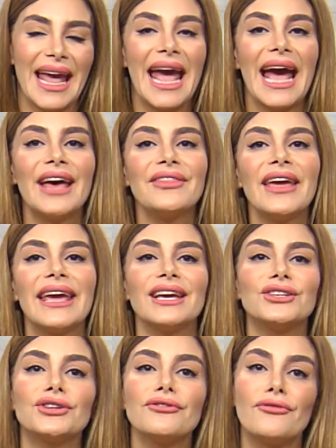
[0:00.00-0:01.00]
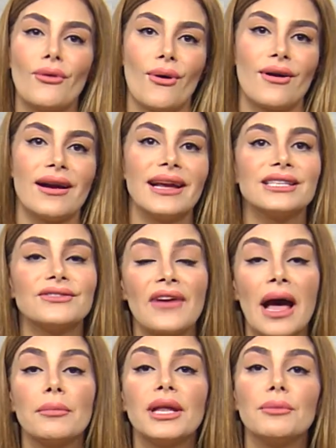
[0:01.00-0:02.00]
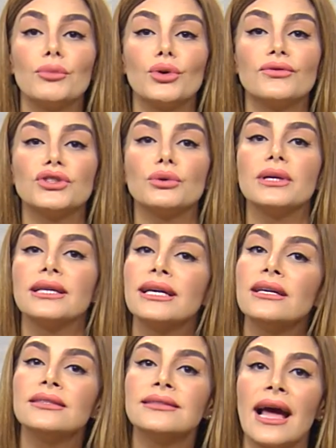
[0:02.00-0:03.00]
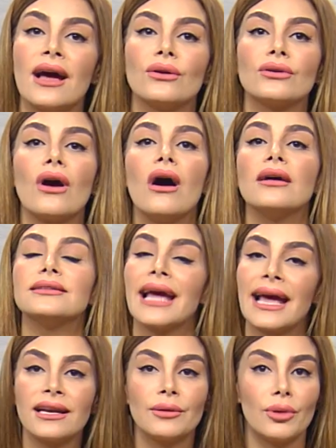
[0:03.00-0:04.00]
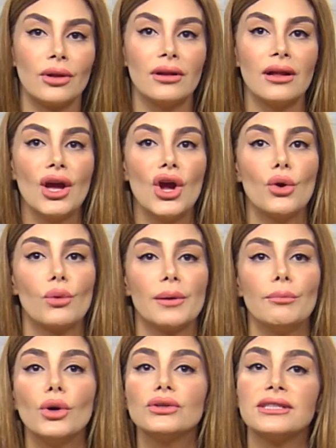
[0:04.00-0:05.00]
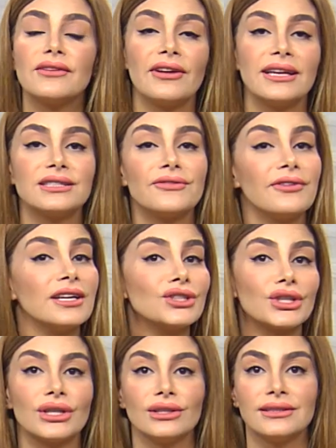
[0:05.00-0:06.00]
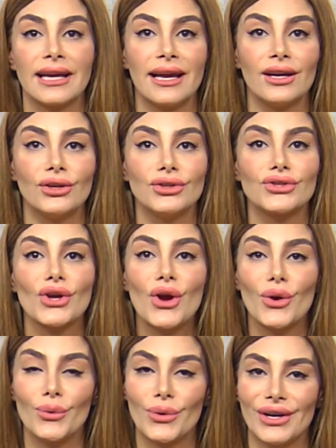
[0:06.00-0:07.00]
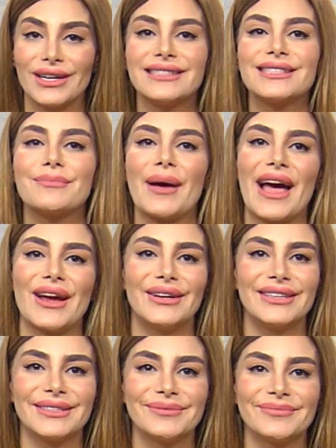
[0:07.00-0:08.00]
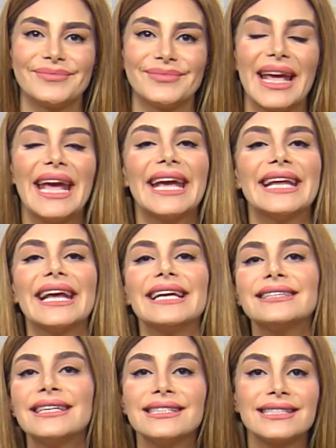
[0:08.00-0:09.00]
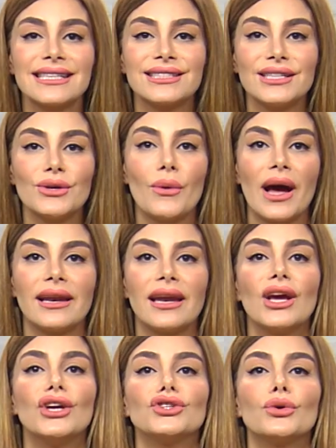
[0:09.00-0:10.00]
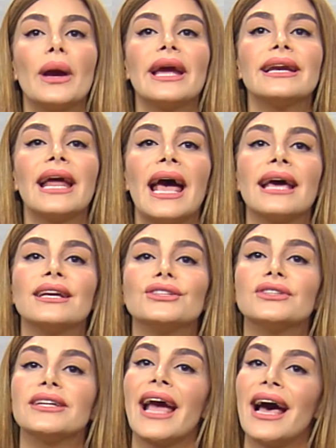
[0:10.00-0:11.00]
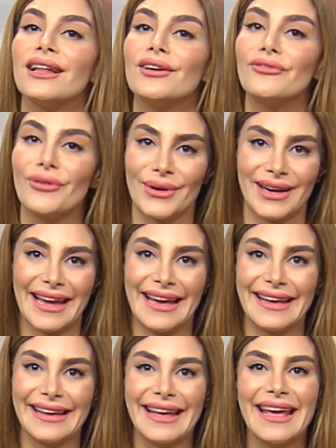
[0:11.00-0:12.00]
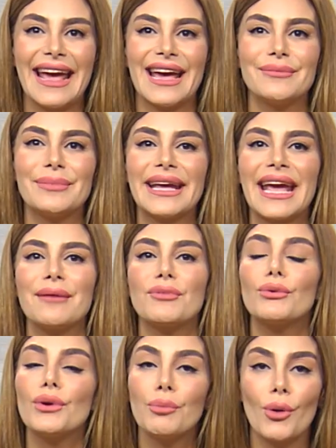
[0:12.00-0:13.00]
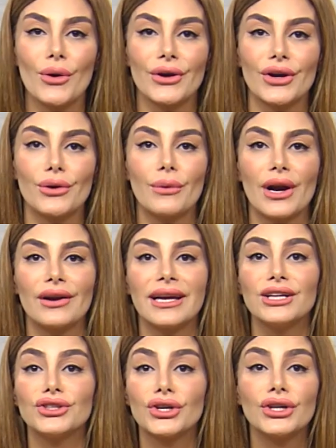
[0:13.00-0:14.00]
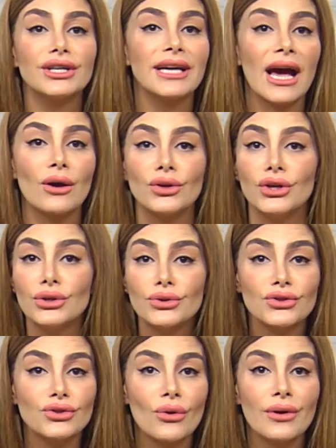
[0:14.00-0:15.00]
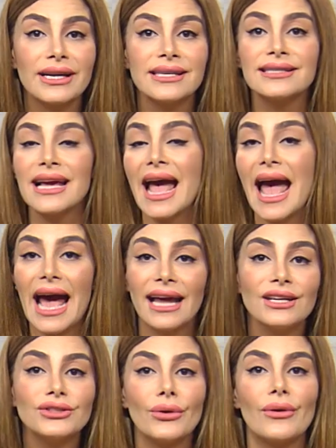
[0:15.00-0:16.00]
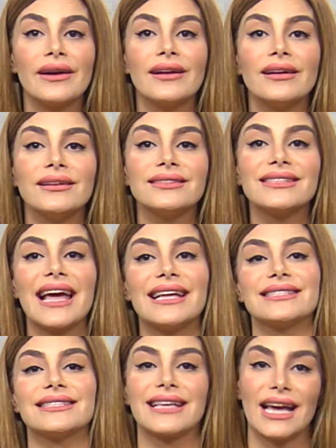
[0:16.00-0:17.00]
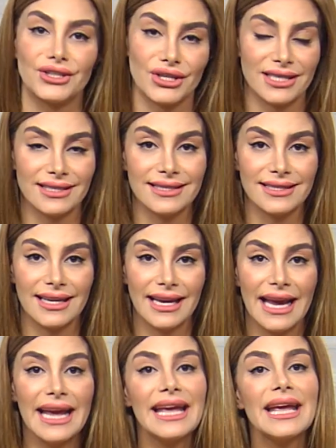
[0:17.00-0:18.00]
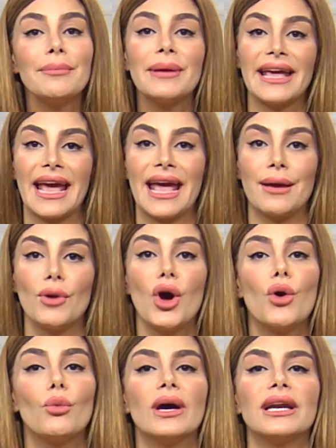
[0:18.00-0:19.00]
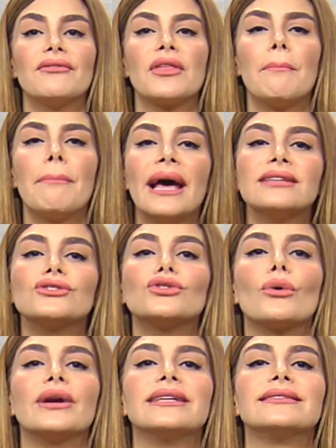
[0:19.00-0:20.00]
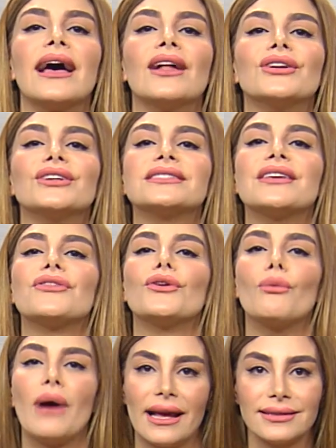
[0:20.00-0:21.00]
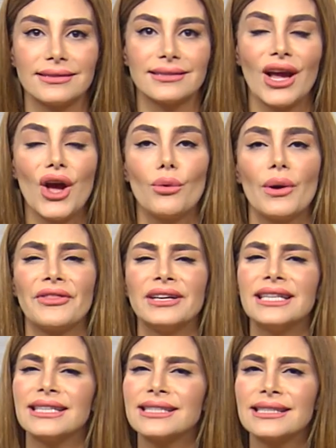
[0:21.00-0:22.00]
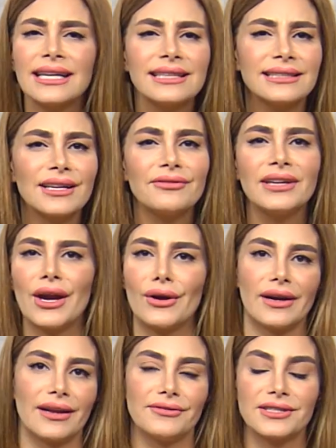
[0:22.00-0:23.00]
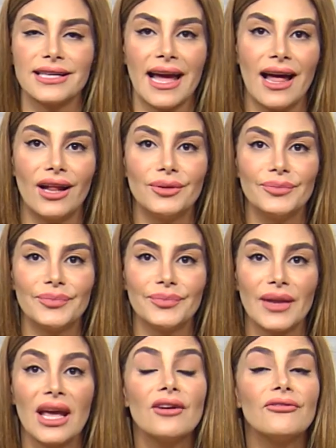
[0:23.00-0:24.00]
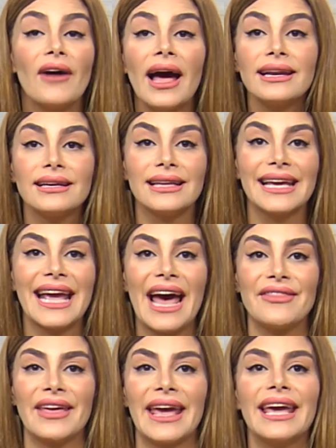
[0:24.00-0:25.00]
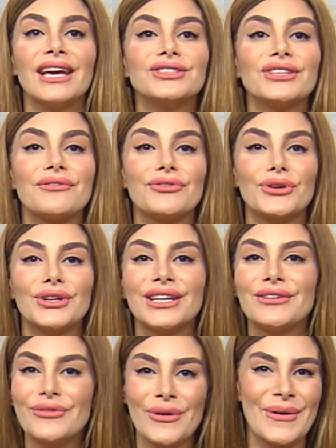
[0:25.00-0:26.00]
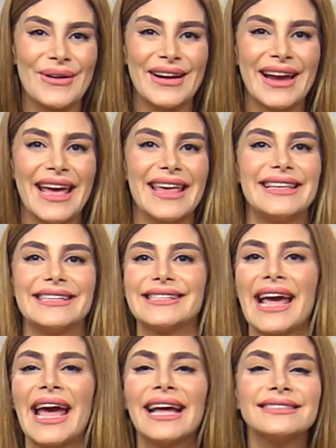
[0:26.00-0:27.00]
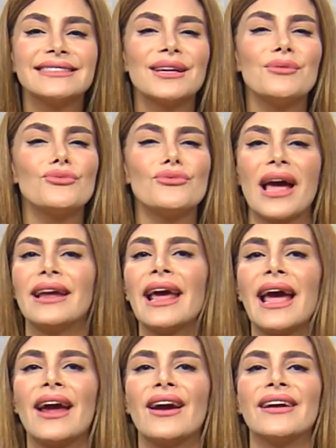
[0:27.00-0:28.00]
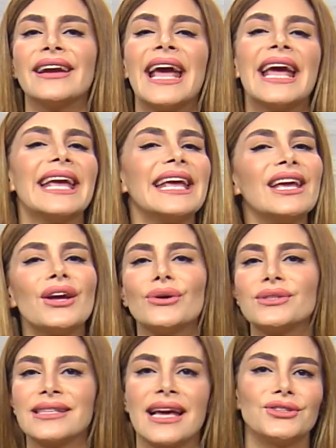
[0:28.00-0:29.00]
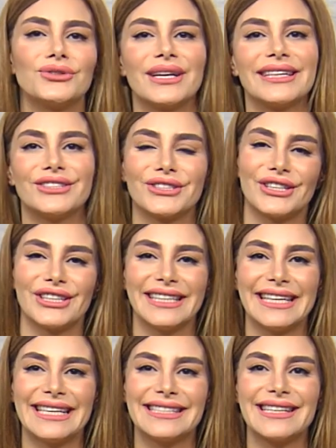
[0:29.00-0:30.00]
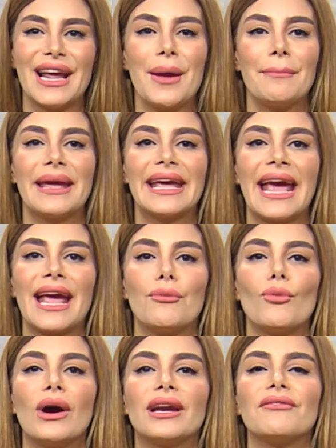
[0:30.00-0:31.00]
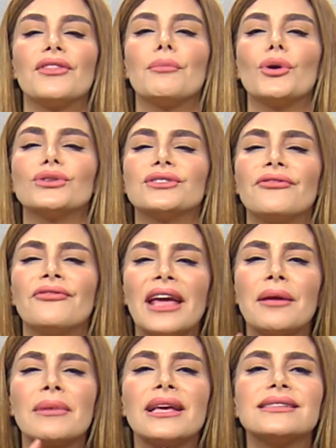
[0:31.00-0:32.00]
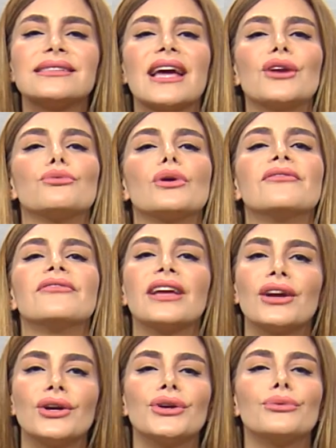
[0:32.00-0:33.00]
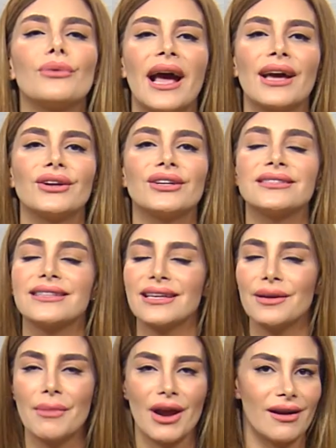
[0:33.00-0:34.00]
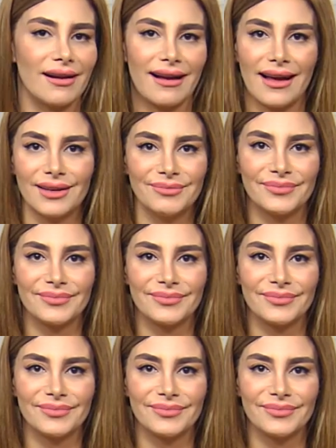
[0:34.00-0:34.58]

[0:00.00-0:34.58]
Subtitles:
At the age of 4, his family moved to a little town called Hannibal, where most of his fictional tales were inspired. In 1861, Twain headed to California and became a reporter where he churned out news stories, editorials, and sketches. He became one of the best storytellers in the West with a distinctive narrative style. Finally, at the age of 34, this handsome, red-haired, egocentric journalist became one of the most famous and revered writers in America.